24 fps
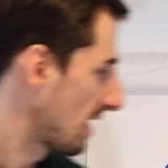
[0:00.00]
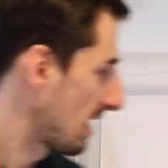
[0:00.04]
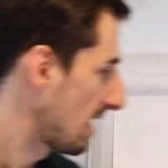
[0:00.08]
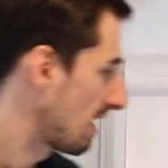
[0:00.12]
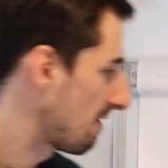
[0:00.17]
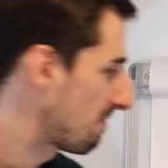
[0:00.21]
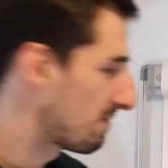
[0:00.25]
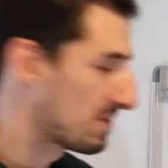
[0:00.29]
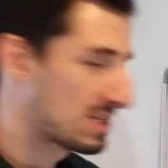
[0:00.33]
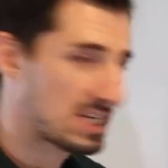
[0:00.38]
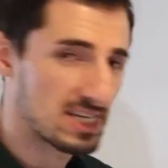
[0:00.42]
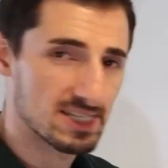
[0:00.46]

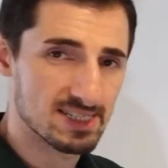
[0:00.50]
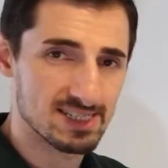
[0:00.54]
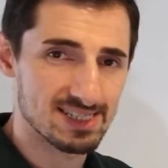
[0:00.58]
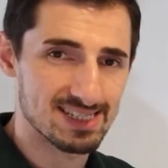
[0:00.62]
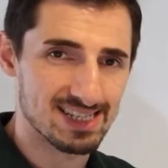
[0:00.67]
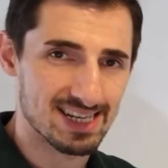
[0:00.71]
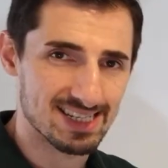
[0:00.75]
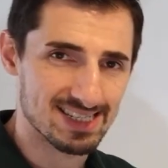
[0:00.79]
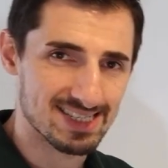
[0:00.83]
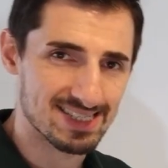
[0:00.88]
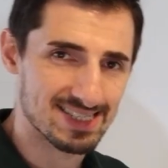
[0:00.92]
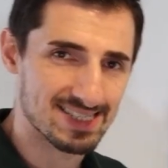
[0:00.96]
If this is
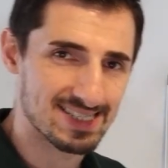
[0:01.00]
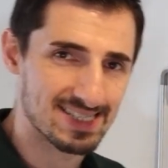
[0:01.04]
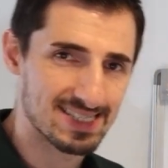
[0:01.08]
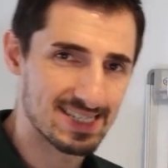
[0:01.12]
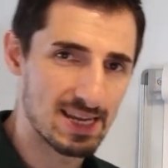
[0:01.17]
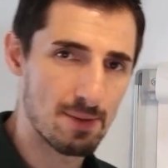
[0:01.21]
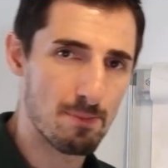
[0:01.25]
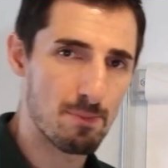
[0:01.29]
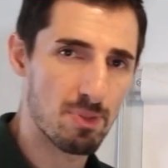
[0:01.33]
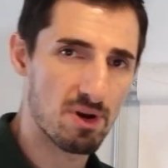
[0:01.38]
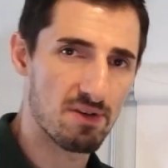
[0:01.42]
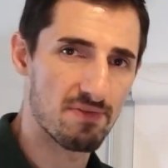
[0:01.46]
a
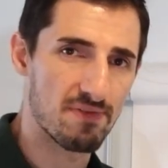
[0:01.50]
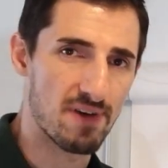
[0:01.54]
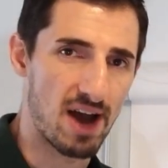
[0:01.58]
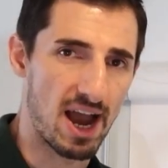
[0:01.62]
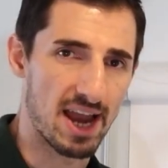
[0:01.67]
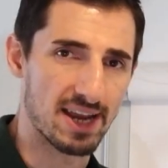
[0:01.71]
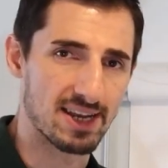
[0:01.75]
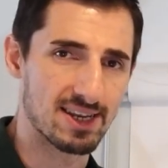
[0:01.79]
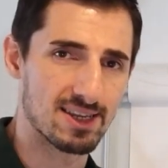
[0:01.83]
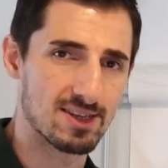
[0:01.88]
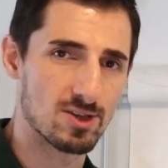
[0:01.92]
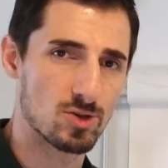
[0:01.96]

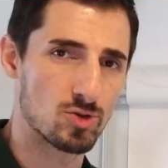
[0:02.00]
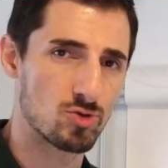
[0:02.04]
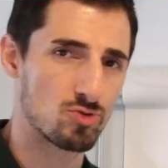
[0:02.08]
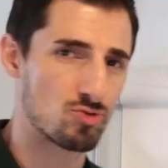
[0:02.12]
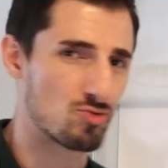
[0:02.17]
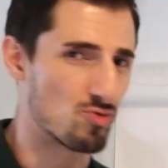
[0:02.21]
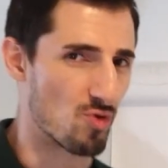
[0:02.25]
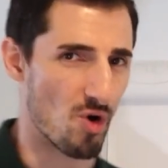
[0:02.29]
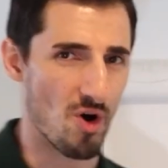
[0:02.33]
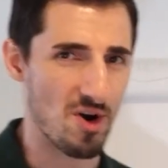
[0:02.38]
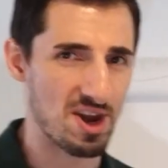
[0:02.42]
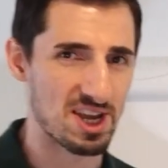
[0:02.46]
simplified
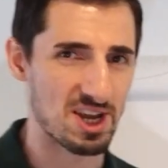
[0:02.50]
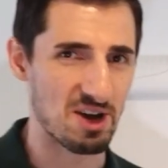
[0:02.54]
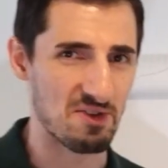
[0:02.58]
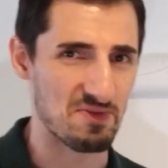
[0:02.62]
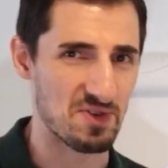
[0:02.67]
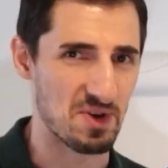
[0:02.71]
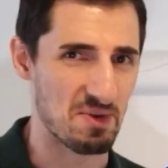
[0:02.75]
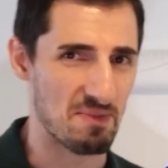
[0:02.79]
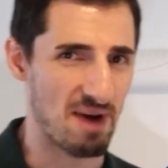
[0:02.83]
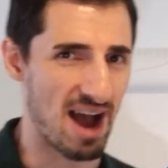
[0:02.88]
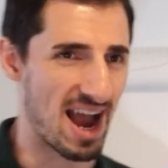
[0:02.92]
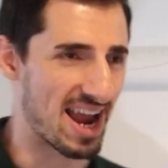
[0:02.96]
drawing of
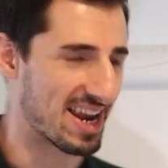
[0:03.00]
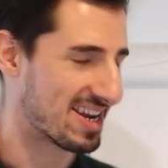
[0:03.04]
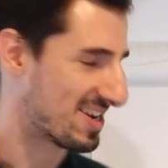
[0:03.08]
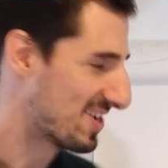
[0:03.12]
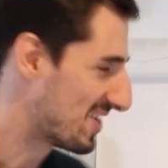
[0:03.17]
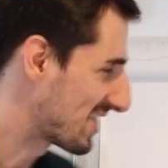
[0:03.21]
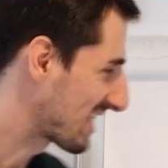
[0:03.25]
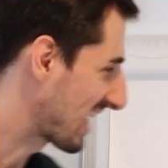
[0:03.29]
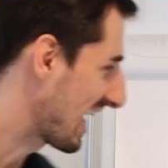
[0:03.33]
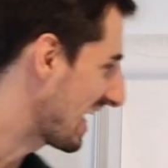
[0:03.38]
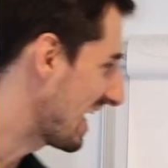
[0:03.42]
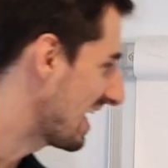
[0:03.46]
your mind,
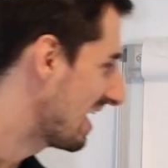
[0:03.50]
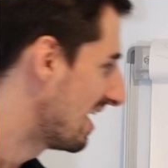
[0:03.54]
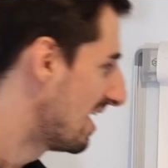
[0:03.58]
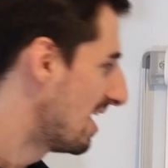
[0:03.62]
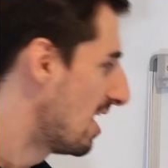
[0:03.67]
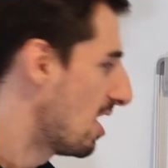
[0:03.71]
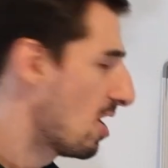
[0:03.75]
okay?